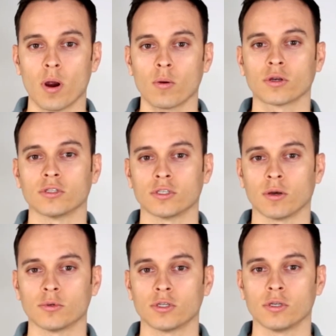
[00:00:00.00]
power
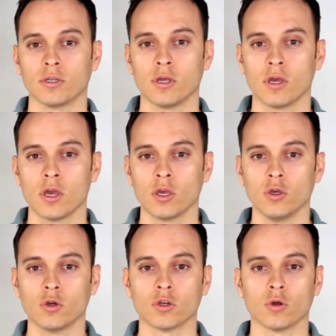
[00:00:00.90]
consumption,
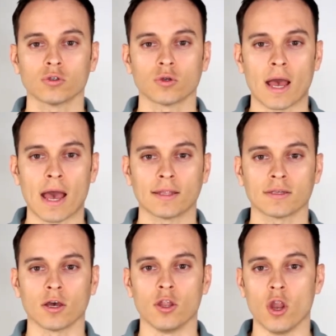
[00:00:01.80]
you can also
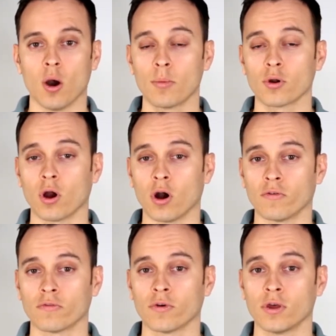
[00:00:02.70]
add a number
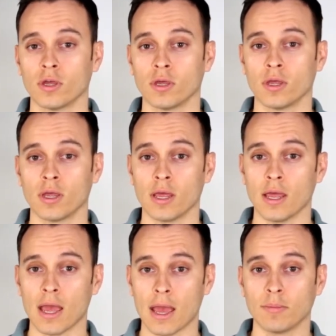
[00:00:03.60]
of
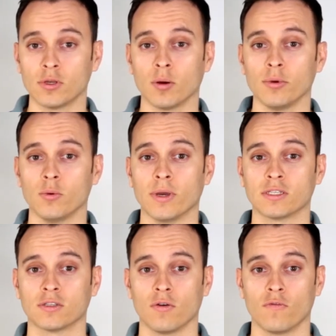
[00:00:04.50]
M W
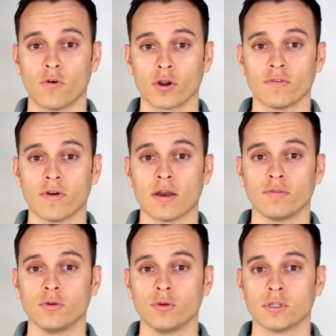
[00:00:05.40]
X
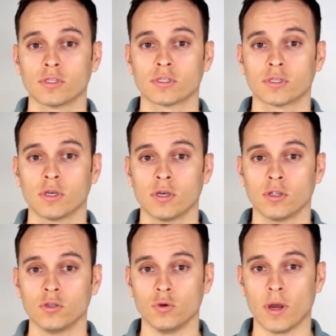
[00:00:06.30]
forty-five units
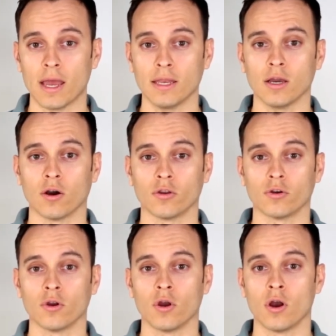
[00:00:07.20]
to any
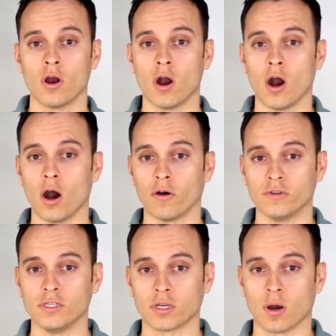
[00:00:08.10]
other
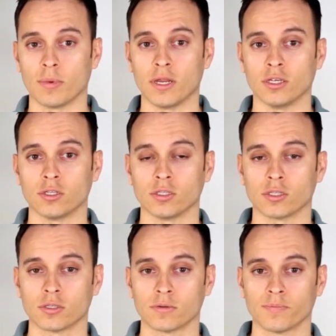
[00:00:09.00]
of these
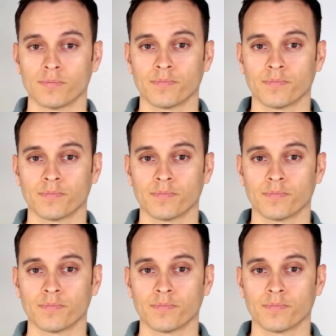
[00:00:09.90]
combinations.